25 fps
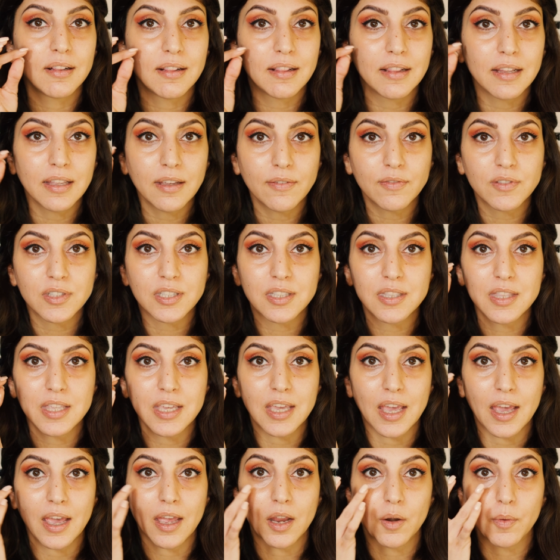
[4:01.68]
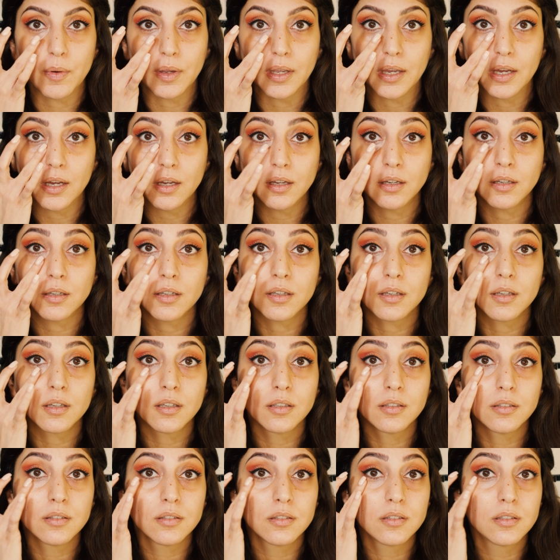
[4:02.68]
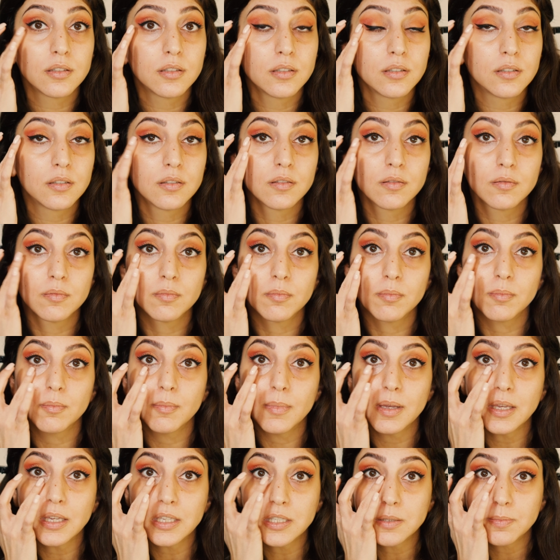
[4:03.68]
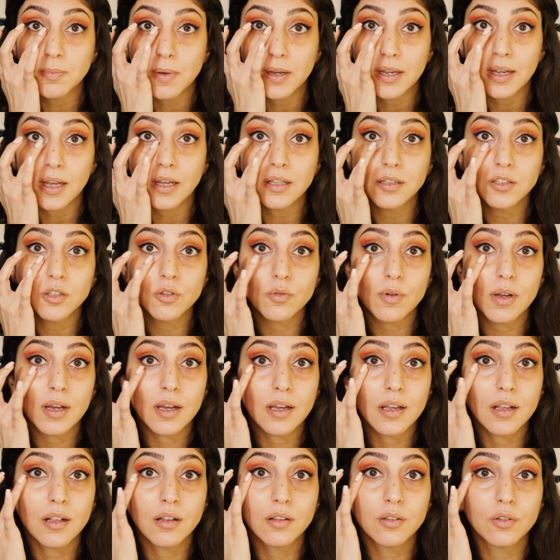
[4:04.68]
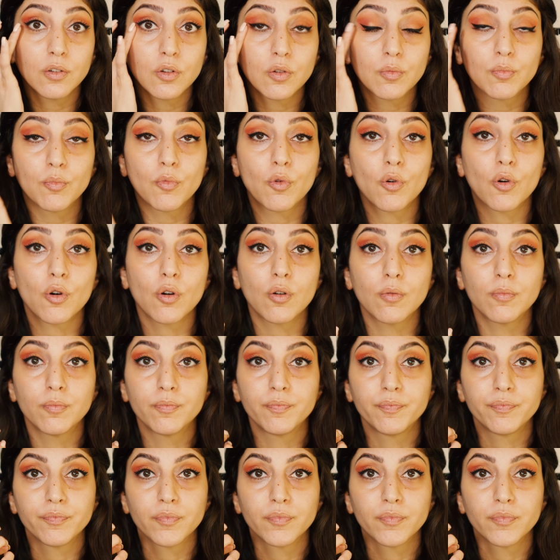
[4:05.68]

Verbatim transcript: lifts the area and makes my under eye look more